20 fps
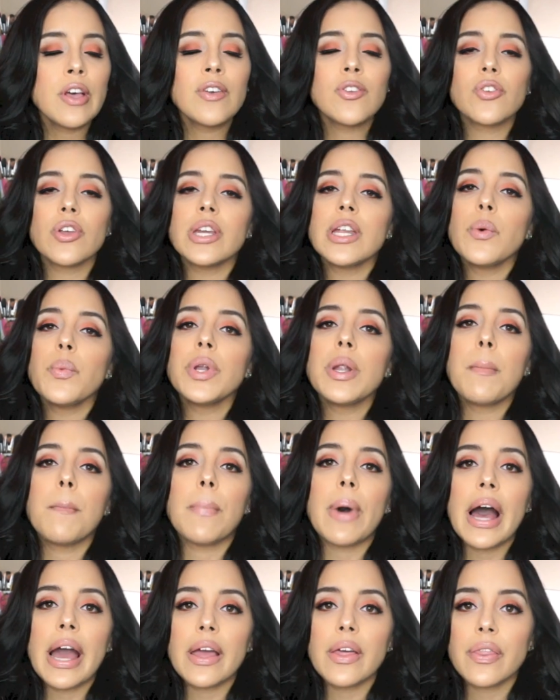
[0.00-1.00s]
so I didn't want
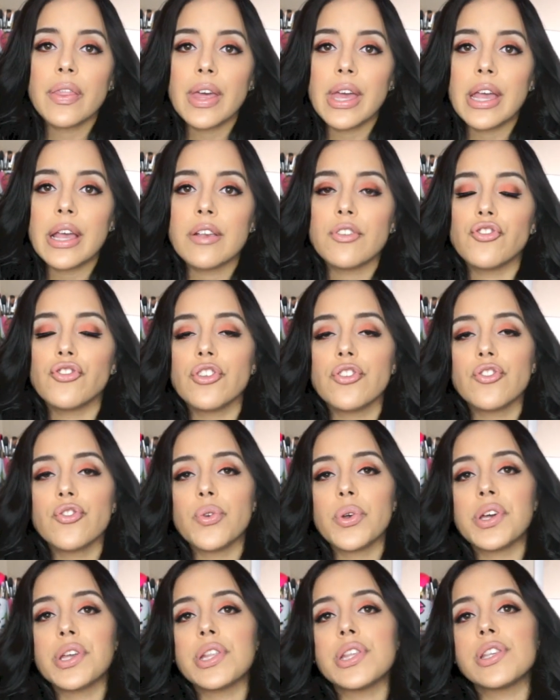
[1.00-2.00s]
to buy things just
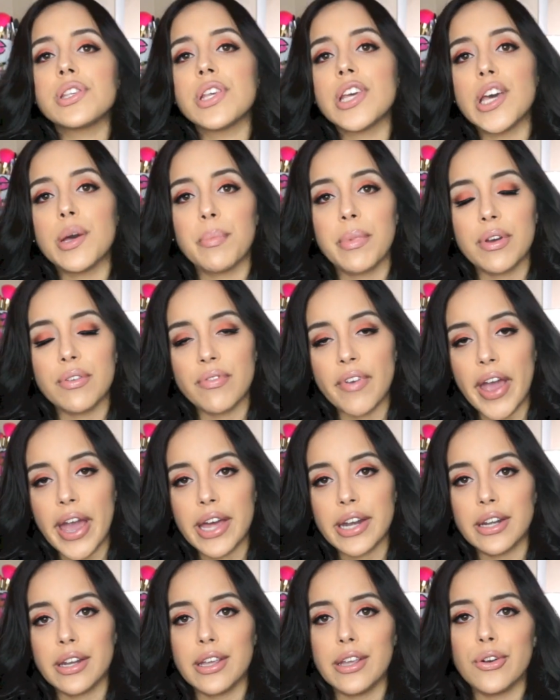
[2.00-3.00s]
so it can sit in my
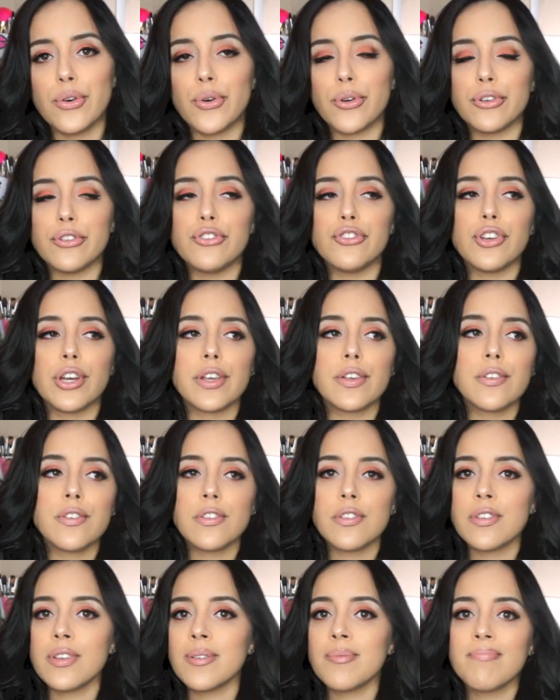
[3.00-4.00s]
vanity or
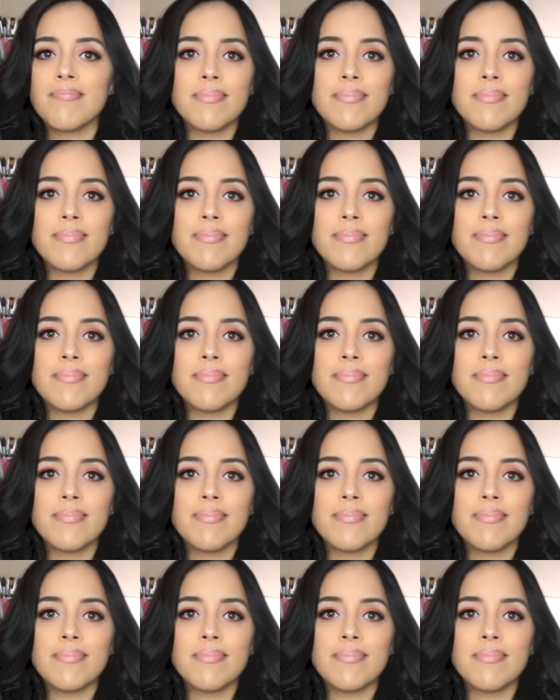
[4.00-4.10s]
just